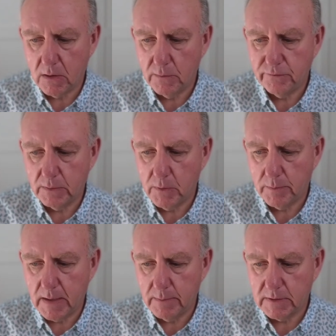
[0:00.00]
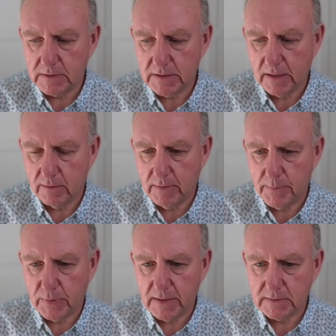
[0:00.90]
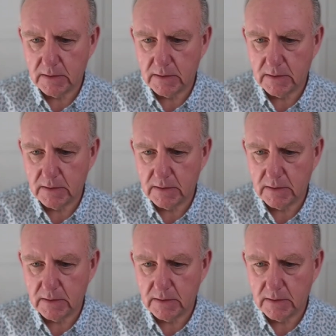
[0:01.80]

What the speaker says: Hopefully we'll be able to see it in the right place.